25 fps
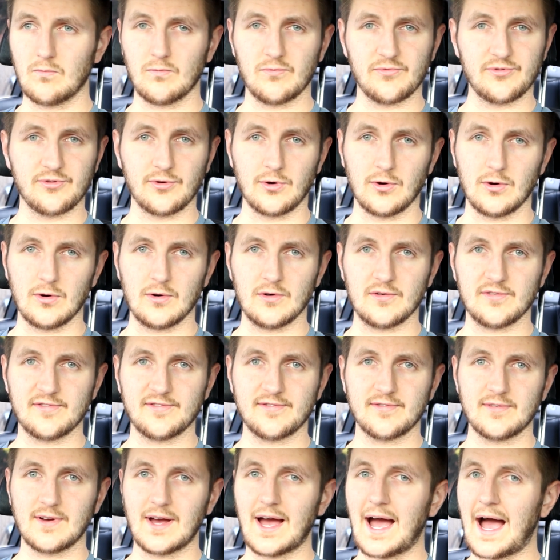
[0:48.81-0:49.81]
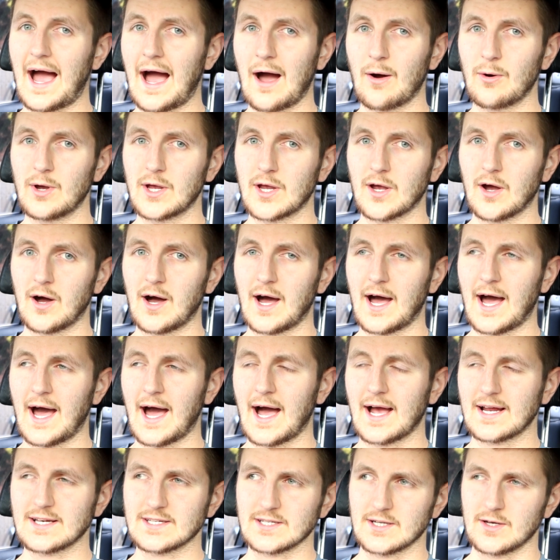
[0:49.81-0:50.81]
sort of how it got
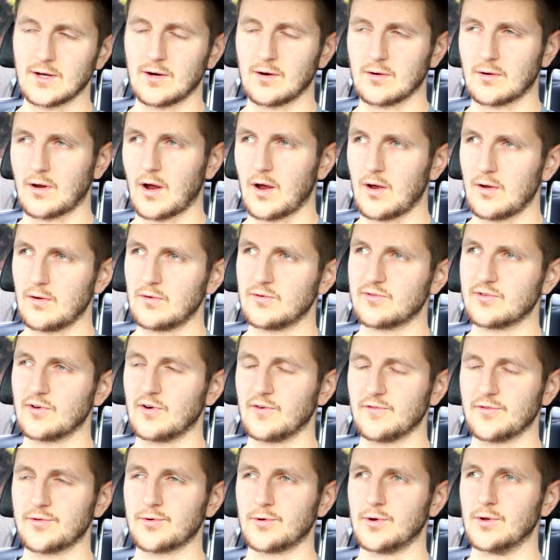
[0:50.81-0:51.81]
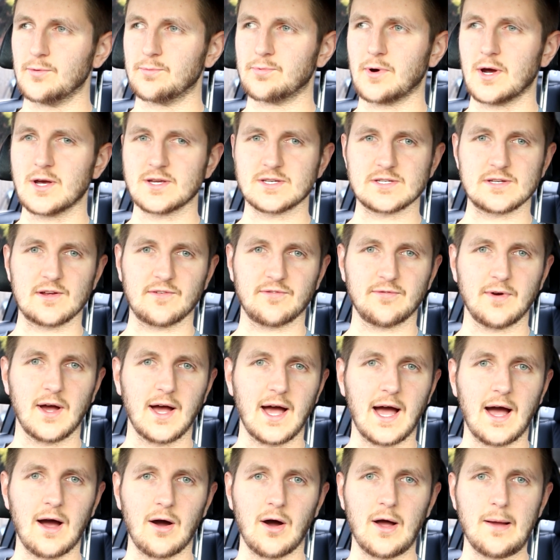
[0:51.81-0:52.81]
hacked, and I'll go sort of through the process of
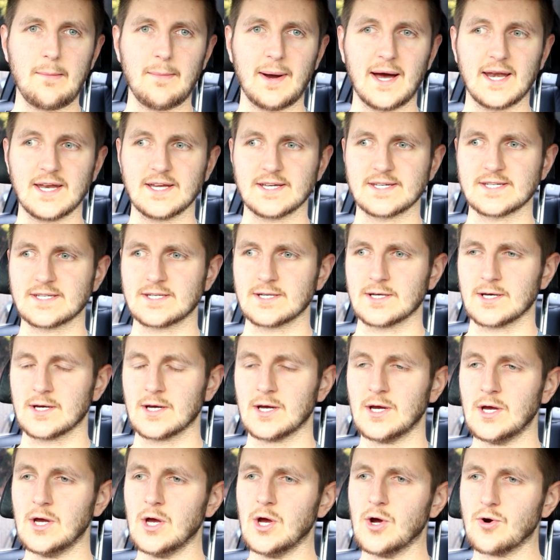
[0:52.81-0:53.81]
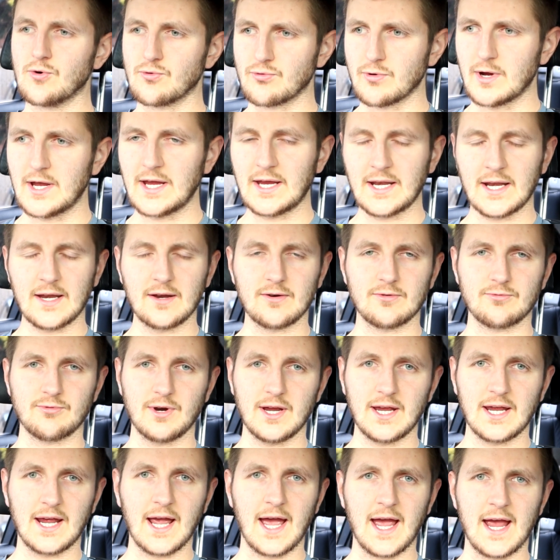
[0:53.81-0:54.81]
how I managed to
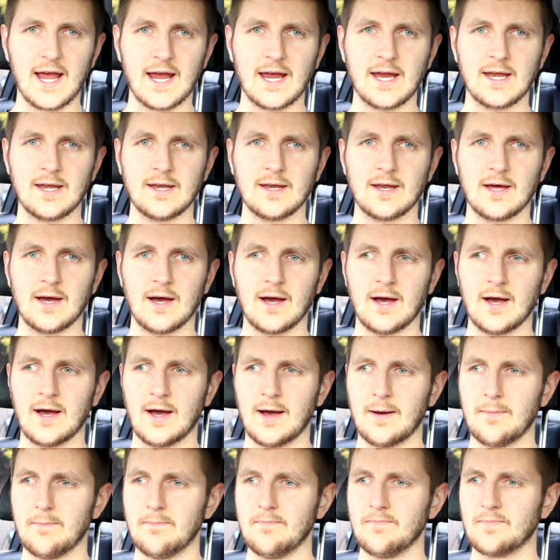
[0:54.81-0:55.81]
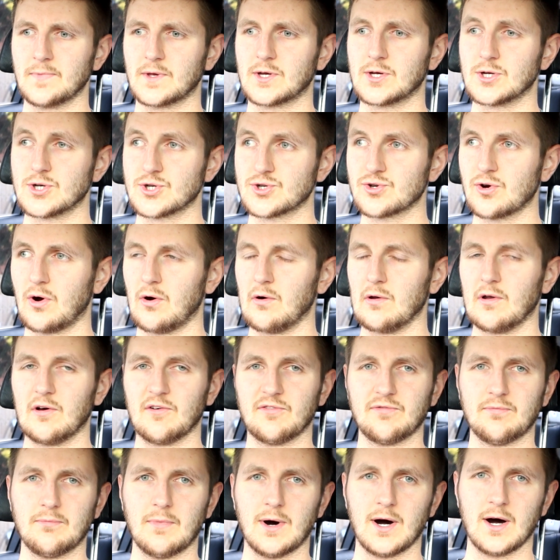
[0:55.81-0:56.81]
regain control
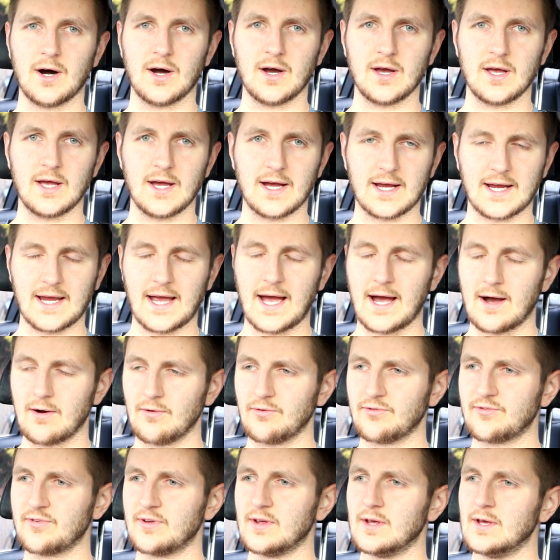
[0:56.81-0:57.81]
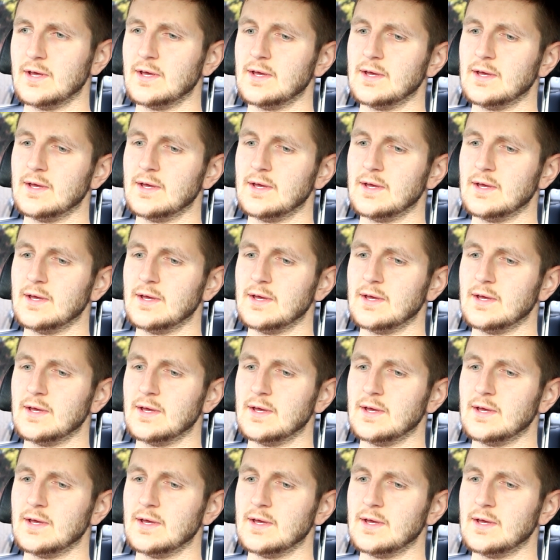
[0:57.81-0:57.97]
of my account.